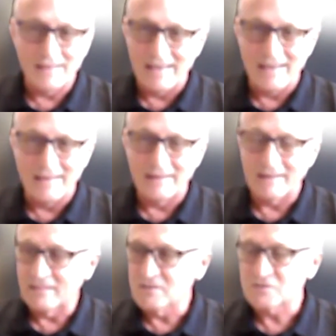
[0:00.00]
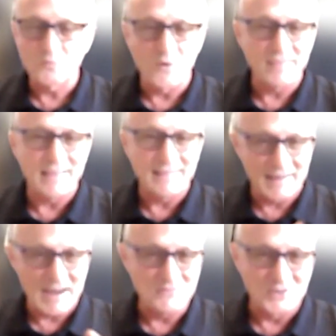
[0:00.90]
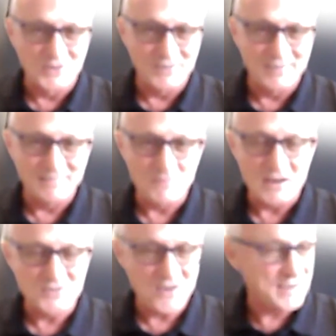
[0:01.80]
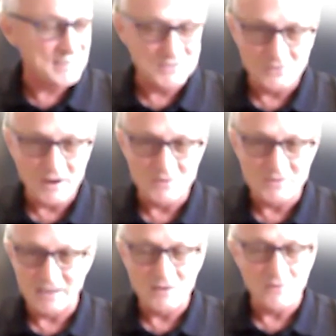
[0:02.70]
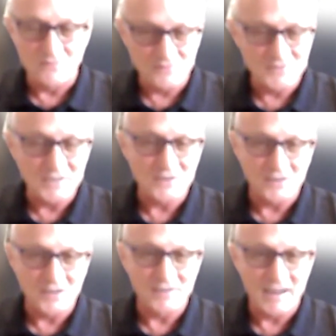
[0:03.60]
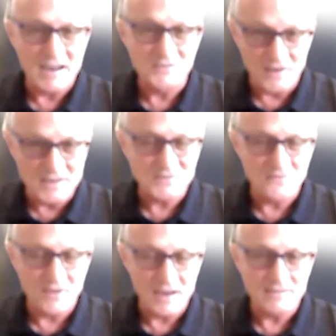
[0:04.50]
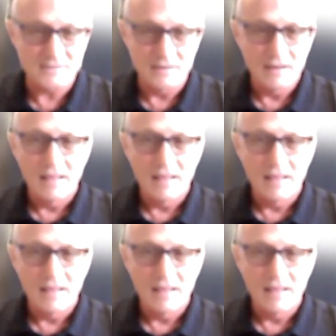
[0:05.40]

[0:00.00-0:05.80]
And this is one thing that I've learned by talking to, I always say, over 1,500 gutter guys face to face,